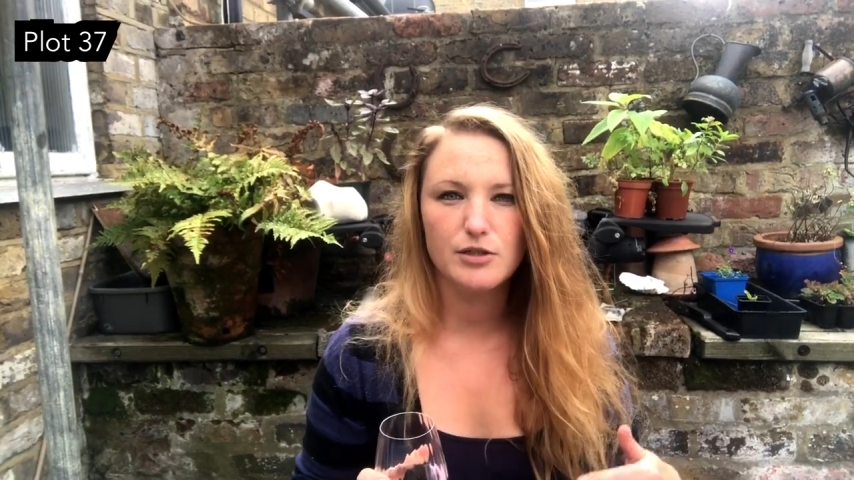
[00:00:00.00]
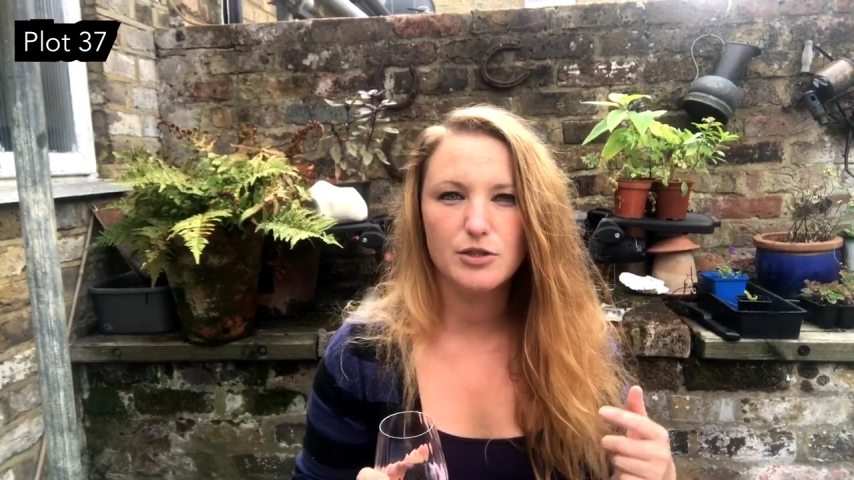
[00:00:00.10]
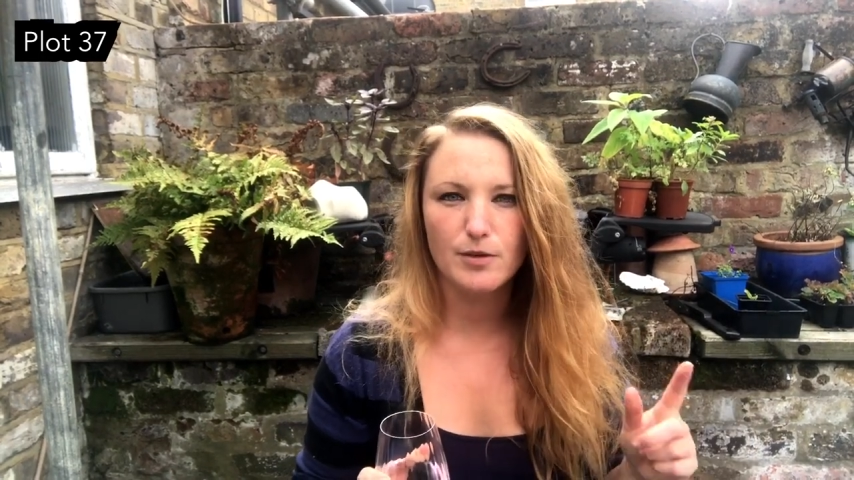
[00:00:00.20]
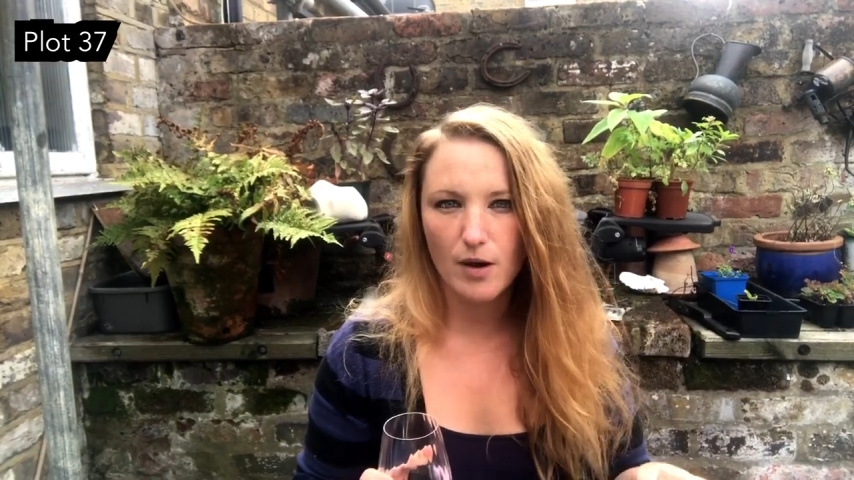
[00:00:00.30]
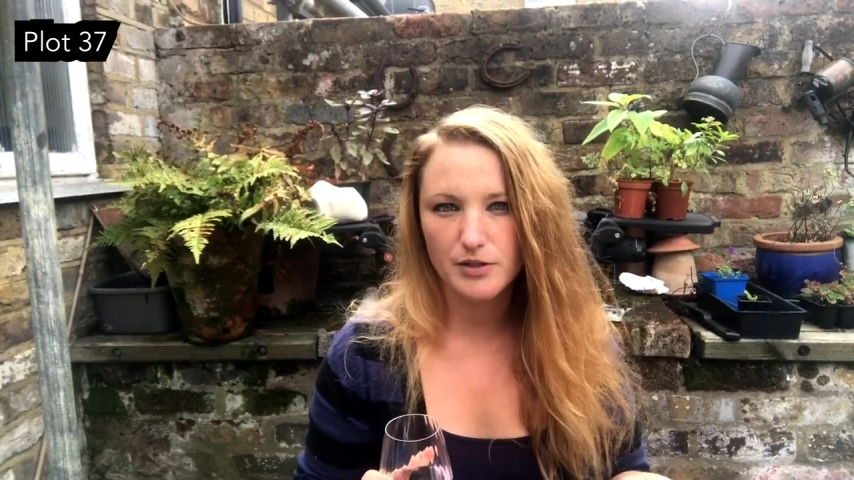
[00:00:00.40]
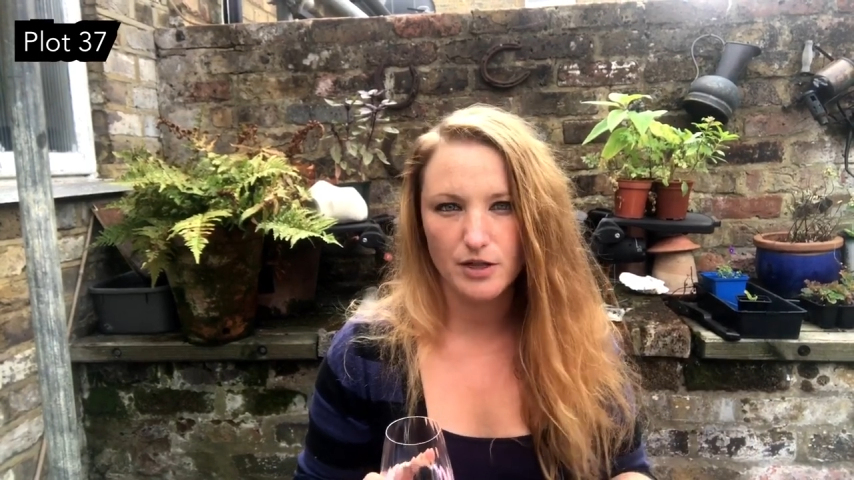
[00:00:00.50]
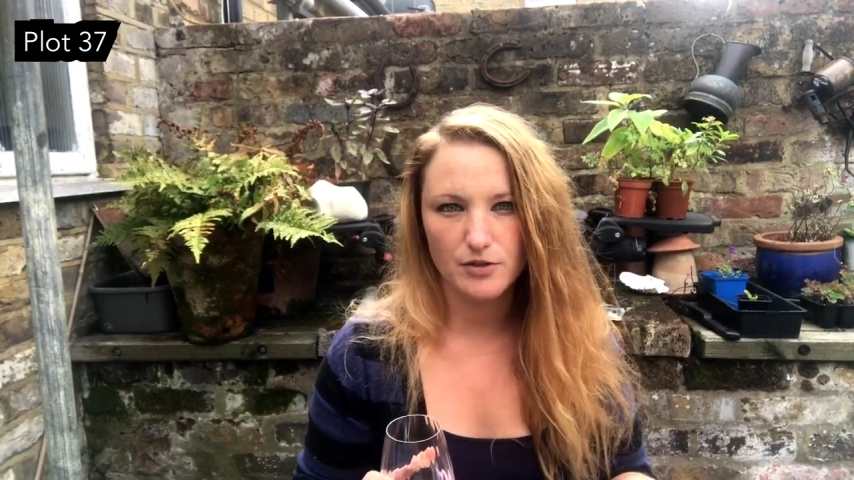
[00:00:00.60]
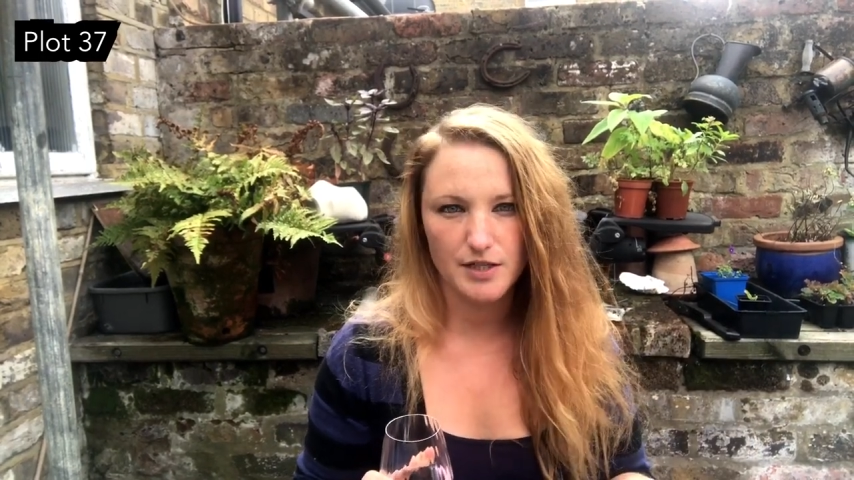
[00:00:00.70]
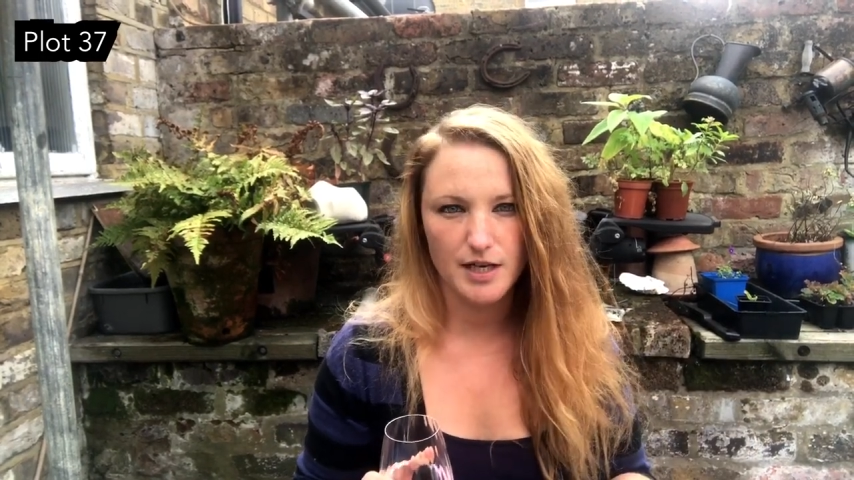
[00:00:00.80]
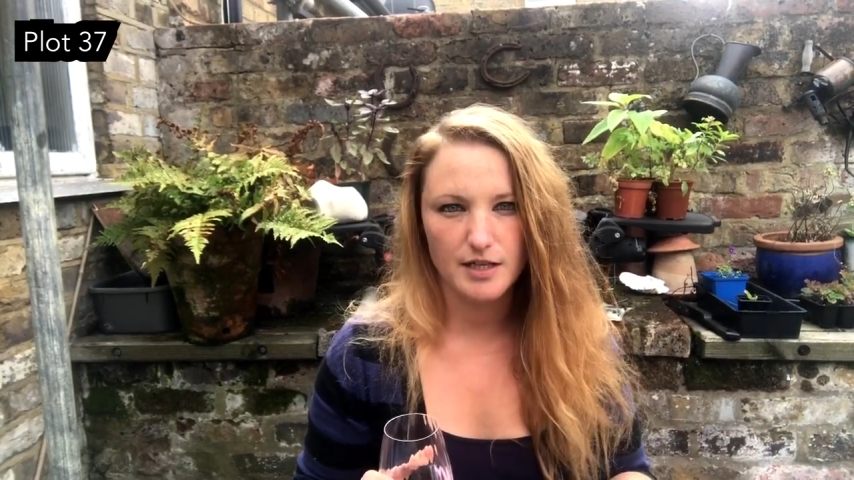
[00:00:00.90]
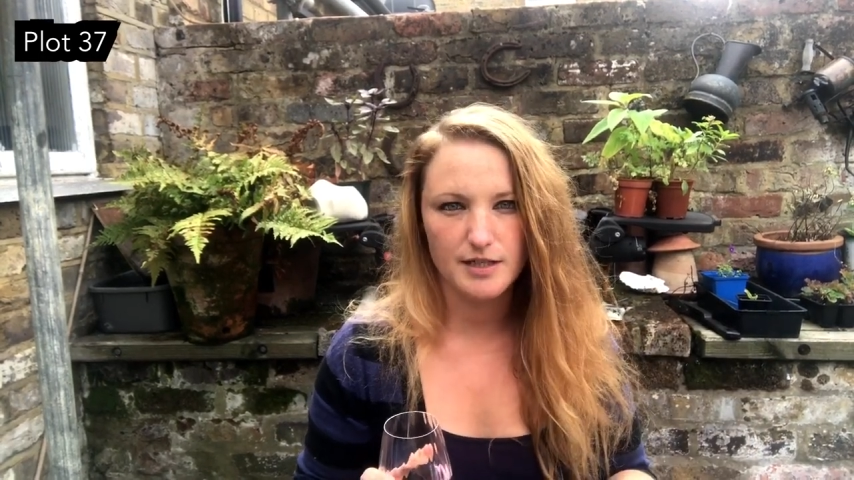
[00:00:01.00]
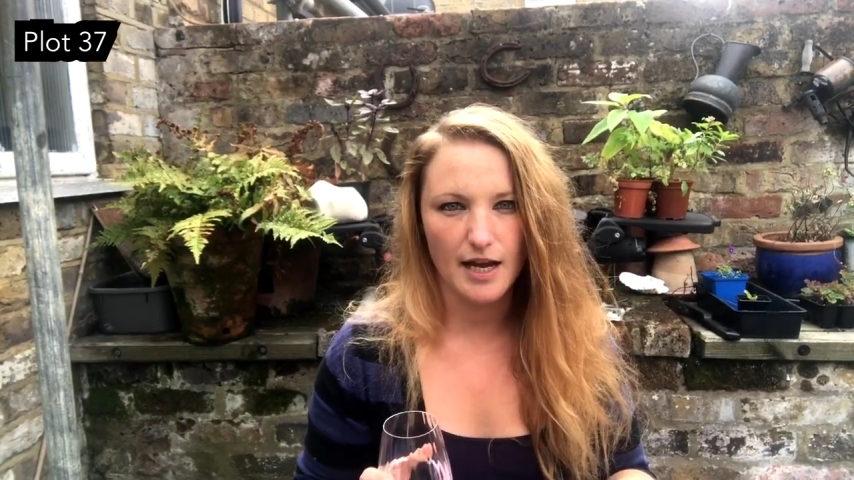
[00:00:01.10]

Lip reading: tomato seeds,